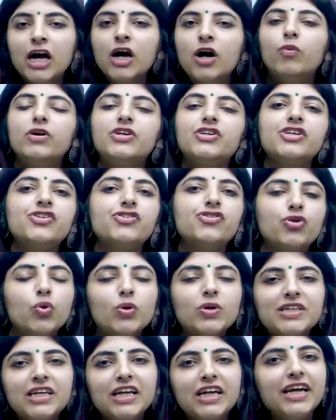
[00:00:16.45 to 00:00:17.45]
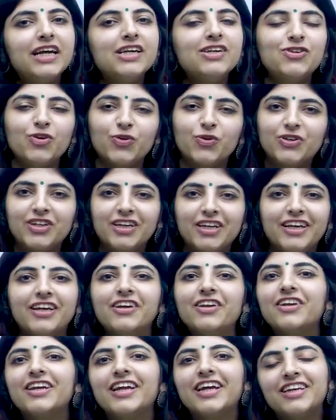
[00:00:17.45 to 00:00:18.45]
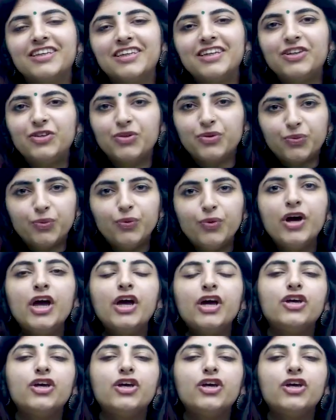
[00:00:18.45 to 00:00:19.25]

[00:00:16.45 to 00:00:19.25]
which is totally and totally related to